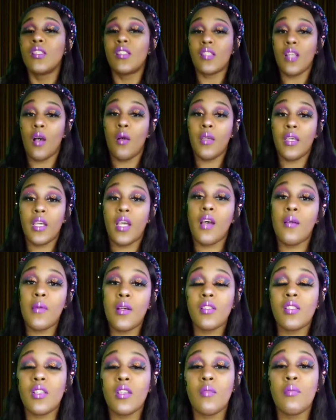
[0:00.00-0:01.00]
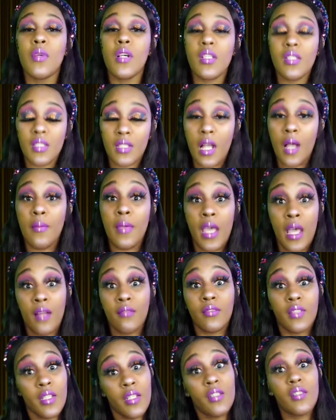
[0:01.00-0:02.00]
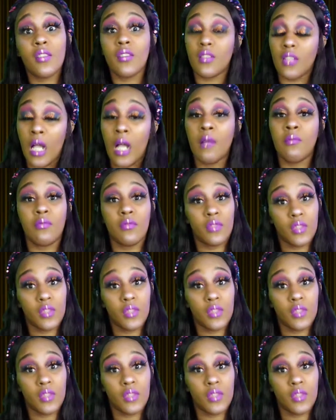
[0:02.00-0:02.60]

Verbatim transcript: So he come up to the bus stop after he stopped